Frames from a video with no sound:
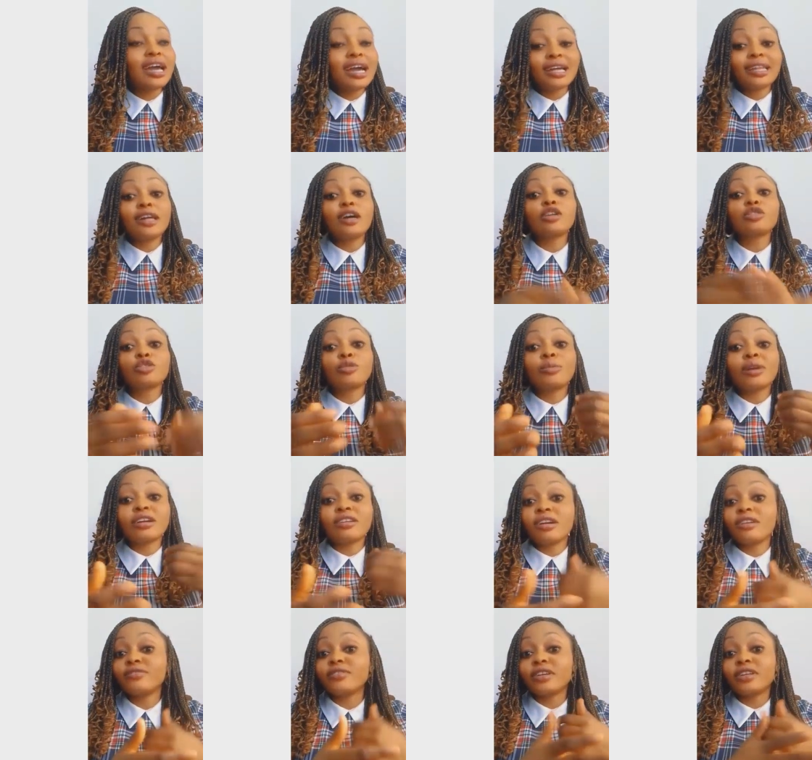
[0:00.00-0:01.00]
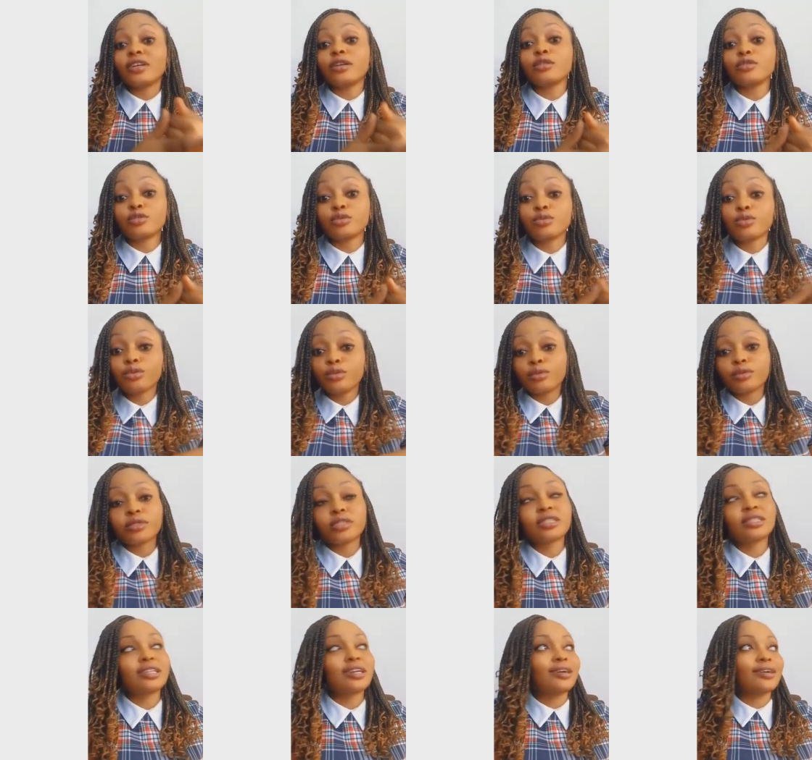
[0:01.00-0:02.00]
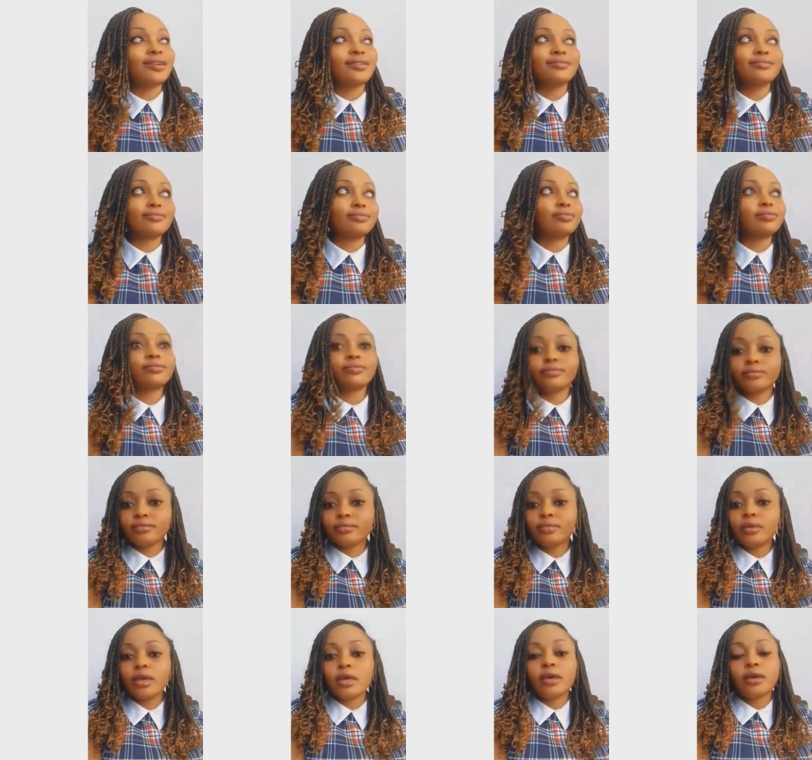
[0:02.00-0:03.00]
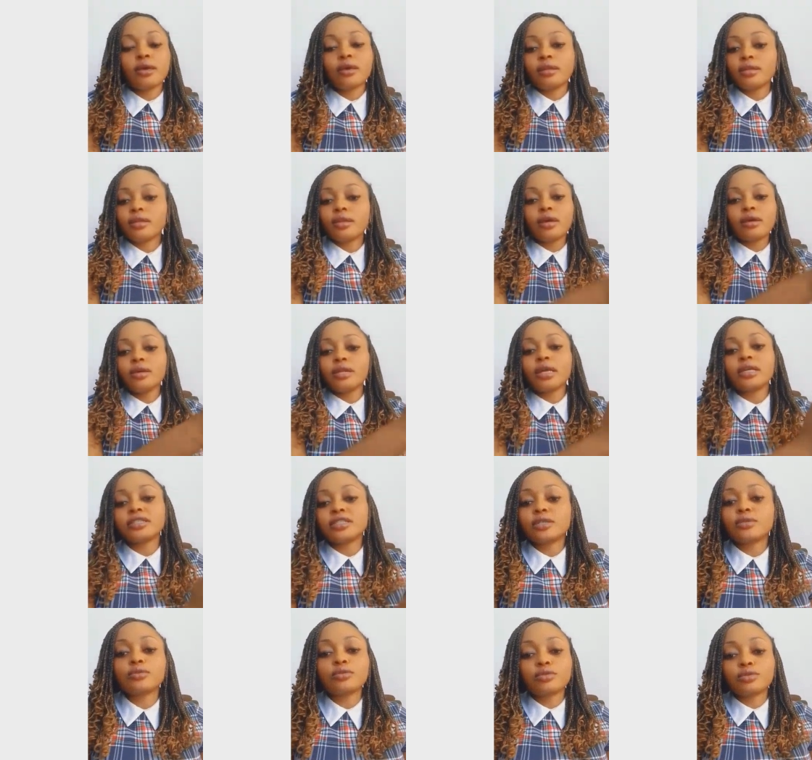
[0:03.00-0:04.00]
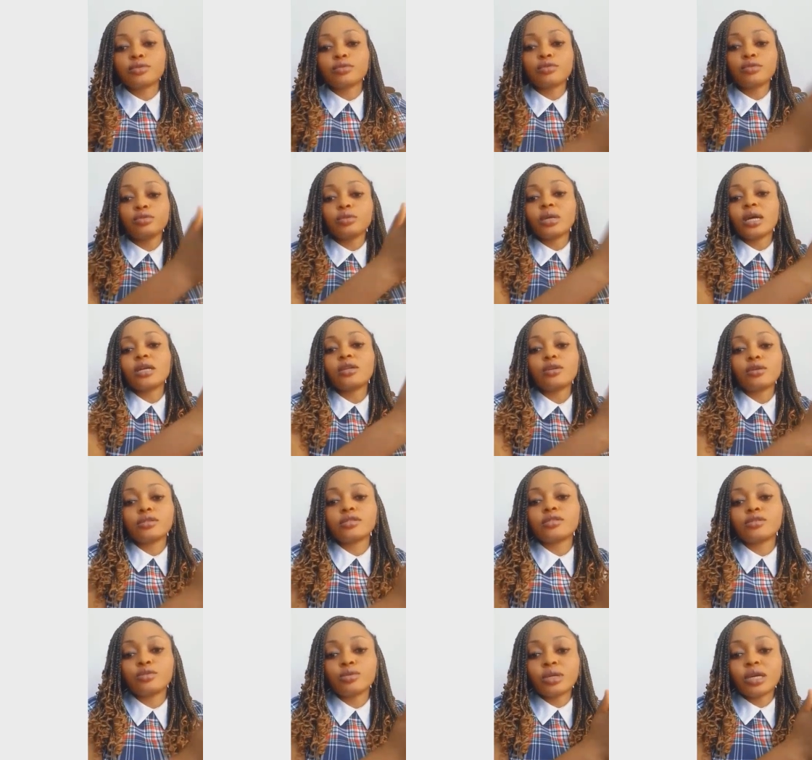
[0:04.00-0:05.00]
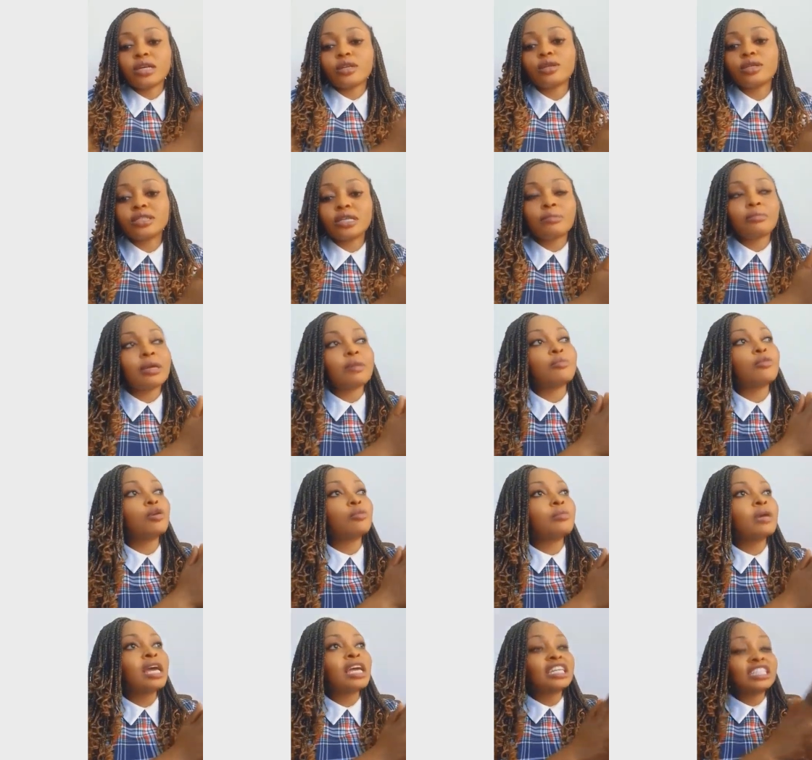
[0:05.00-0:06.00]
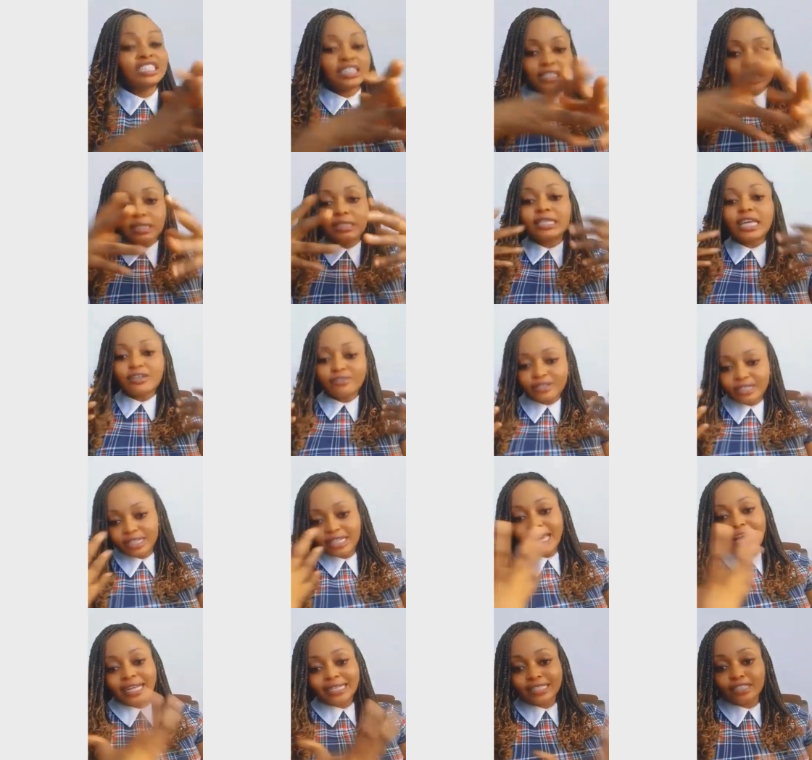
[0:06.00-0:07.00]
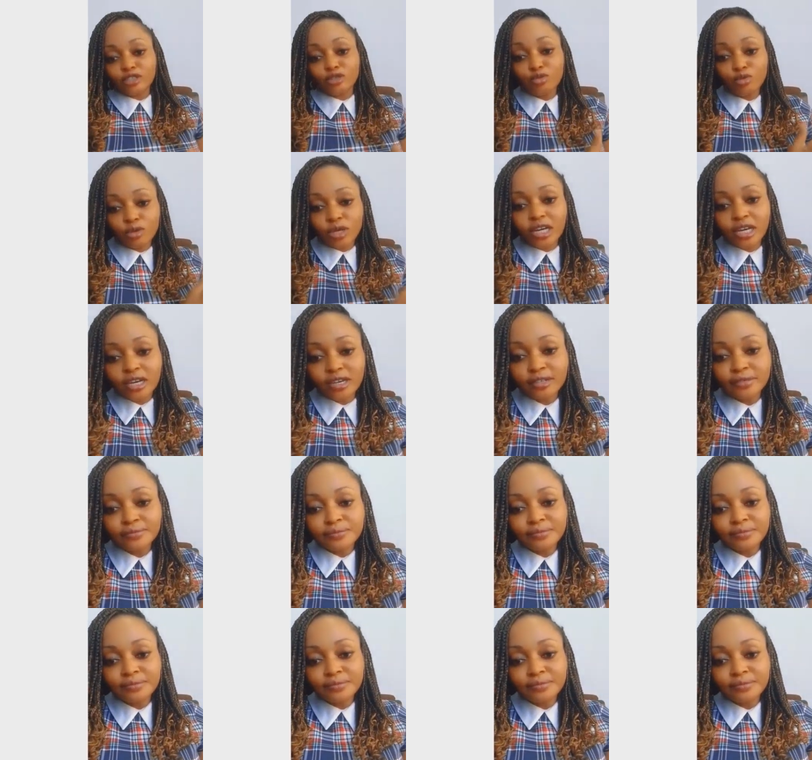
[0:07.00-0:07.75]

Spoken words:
And that was what my grandfather also thought, that they're all ashawus. Oh, you cannot. And my mom, she definitely had the look.